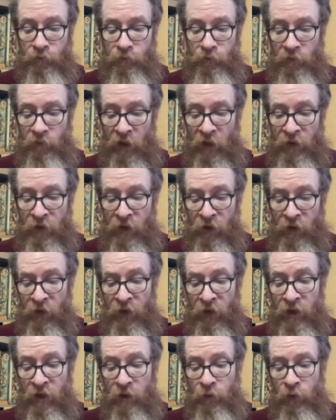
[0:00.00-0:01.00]
The other
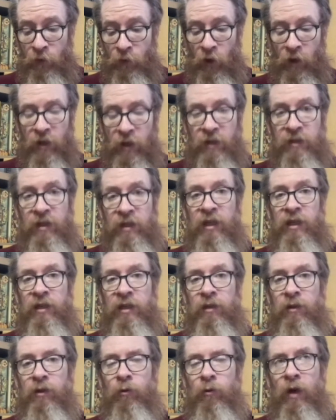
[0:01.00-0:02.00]
thing you've got is the
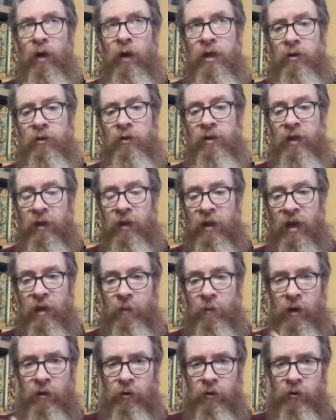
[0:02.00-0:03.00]
way you set the game
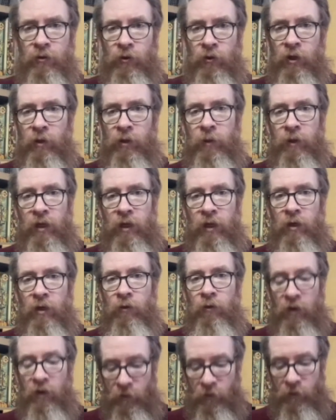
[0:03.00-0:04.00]
out. You saw at the beginning, you've
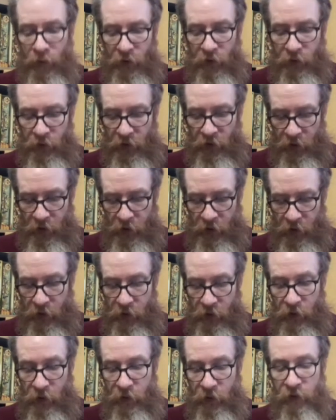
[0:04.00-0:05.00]
got these building
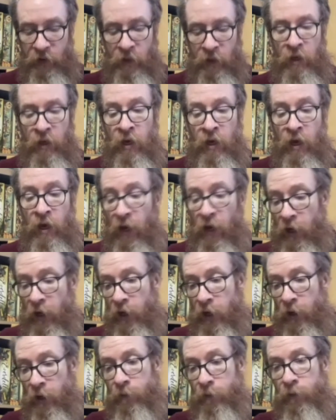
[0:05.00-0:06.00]
cards.
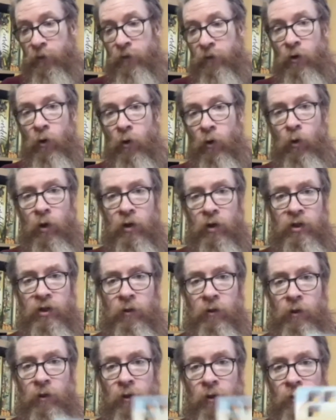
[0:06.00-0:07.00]
You've got 1,
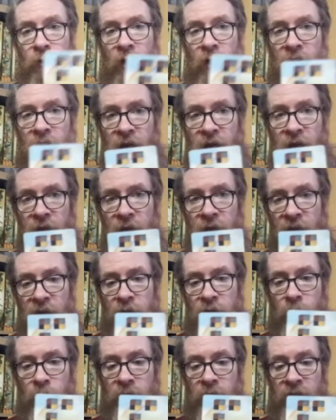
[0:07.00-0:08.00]
2, and 3, and
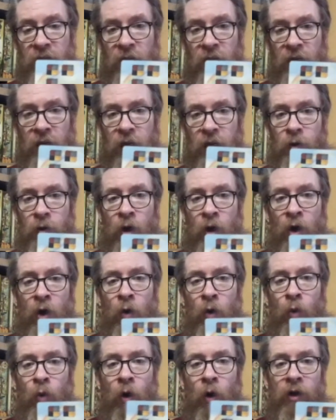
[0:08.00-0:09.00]
these will tell you
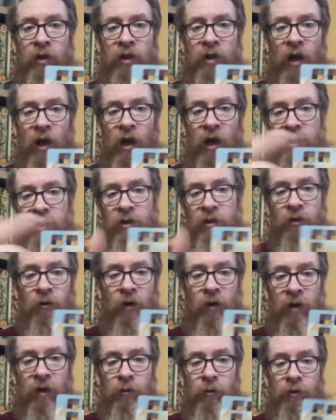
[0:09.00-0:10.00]
what dice
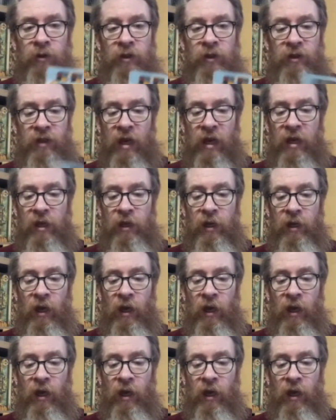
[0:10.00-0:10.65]
you're able to take